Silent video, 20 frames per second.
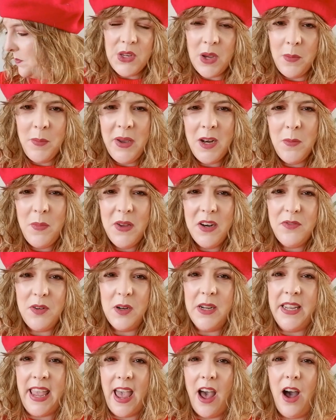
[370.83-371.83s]
So I made a bit of
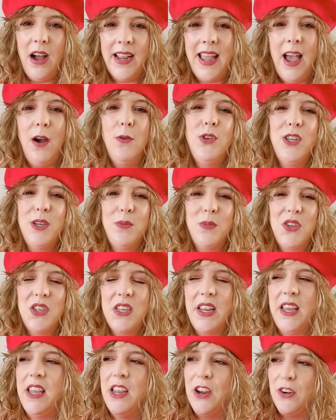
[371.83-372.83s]
a counting
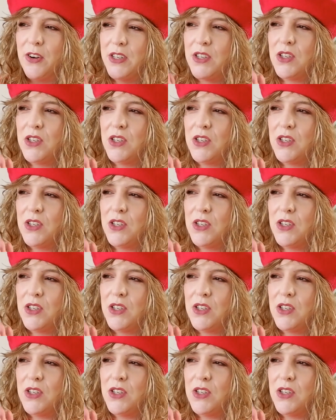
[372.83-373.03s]
mistake here.